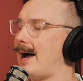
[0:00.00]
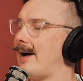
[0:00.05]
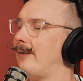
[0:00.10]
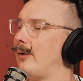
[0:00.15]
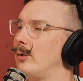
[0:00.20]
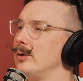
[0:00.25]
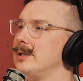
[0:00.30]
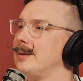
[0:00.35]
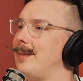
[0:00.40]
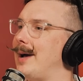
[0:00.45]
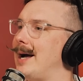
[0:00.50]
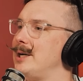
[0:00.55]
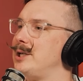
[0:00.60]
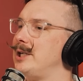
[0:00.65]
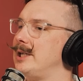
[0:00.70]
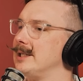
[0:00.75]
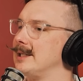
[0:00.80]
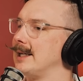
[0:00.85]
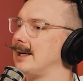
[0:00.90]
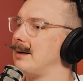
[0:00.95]
I've always
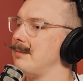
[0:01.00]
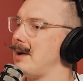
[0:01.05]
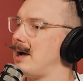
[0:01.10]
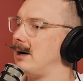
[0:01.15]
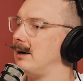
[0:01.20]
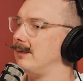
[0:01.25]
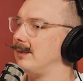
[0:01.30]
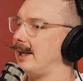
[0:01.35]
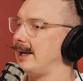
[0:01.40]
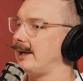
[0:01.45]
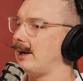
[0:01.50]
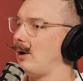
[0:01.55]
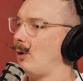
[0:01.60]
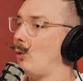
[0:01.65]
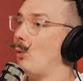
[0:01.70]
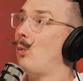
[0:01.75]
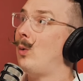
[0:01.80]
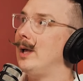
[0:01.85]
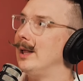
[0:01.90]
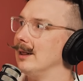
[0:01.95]
imagined it's like a matter of like
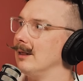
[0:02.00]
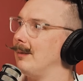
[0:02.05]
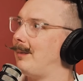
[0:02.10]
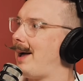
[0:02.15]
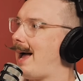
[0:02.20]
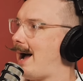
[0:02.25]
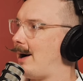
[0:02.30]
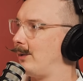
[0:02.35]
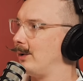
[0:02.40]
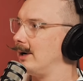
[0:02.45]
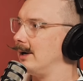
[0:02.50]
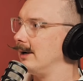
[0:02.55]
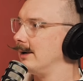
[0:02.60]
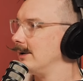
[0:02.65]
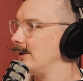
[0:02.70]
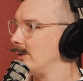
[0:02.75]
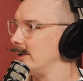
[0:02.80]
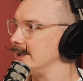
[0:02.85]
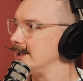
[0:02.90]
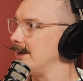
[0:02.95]
willpower
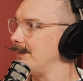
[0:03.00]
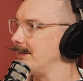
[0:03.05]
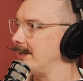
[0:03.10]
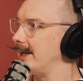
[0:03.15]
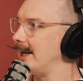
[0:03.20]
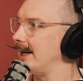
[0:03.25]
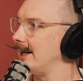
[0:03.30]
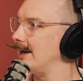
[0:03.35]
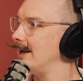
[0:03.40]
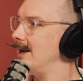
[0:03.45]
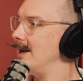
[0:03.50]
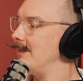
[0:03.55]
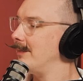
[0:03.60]
or something.